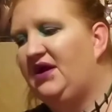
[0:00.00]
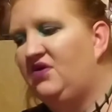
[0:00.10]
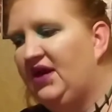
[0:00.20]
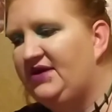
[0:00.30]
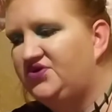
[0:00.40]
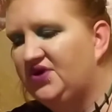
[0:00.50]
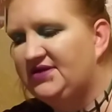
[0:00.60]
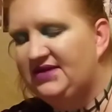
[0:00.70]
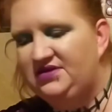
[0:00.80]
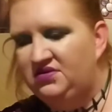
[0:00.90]
like
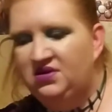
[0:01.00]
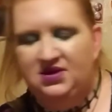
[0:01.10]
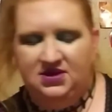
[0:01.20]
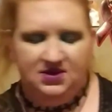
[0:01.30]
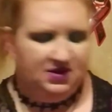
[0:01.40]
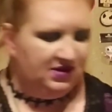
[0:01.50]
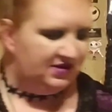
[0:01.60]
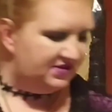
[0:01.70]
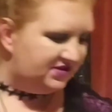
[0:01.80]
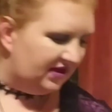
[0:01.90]
trusting
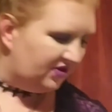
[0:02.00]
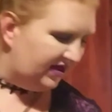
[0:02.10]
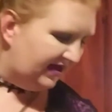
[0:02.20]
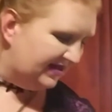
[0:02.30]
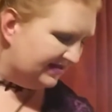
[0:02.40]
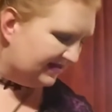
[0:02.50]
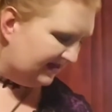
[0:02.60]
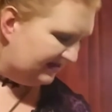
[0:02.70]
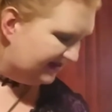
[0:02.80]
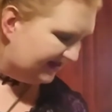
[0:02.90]
charities
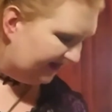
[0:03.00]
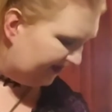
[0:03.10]
and stuff like